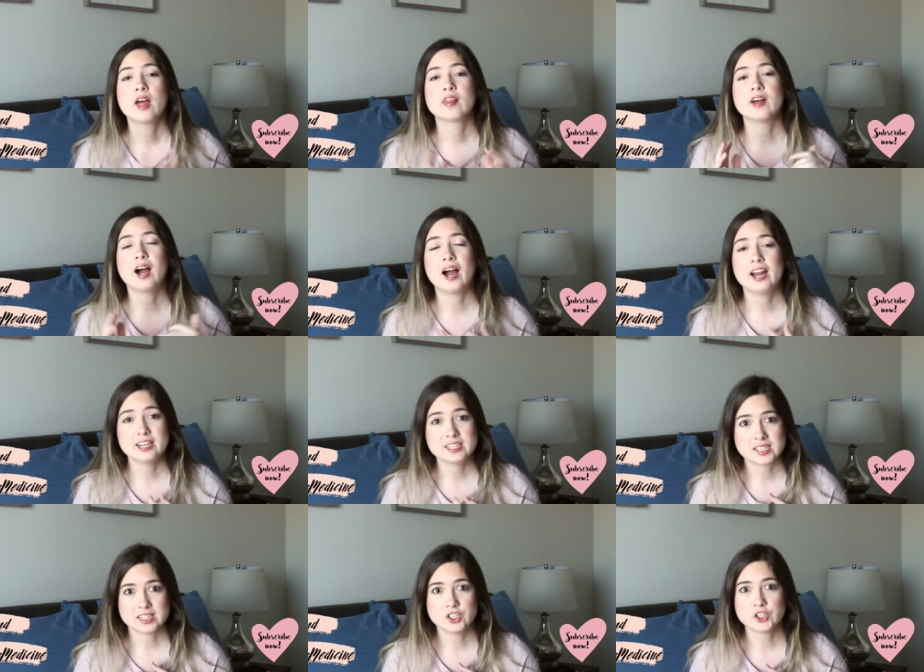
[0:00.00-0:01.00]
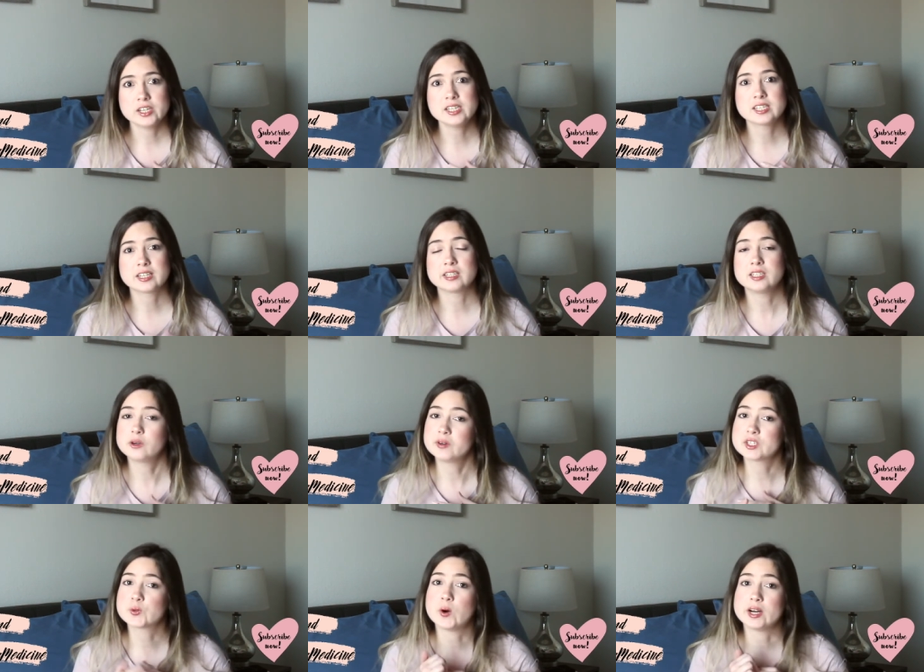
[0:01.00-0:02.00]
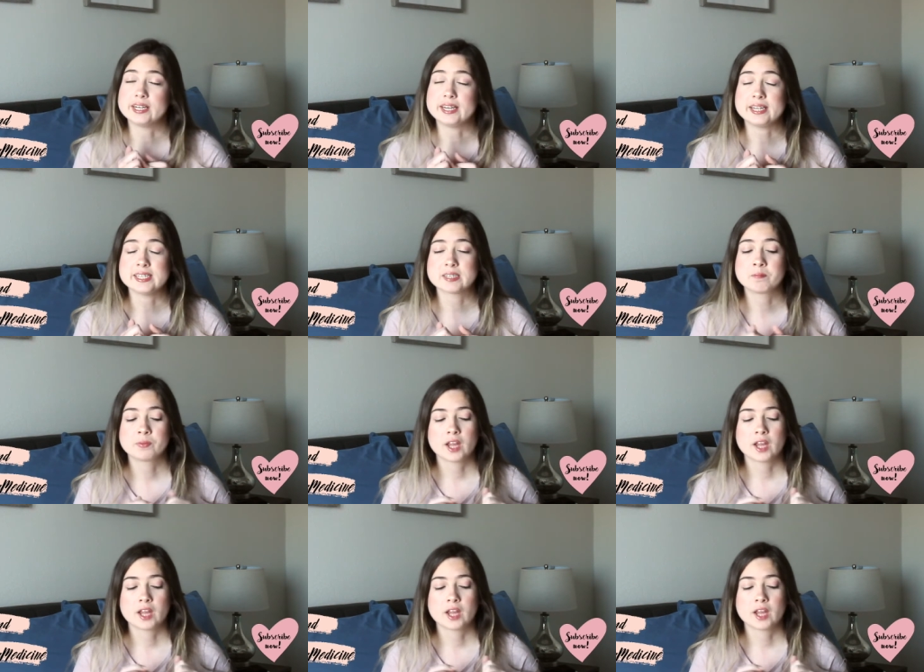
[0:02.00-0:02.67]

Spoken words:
the highest interest and the lowest quantities.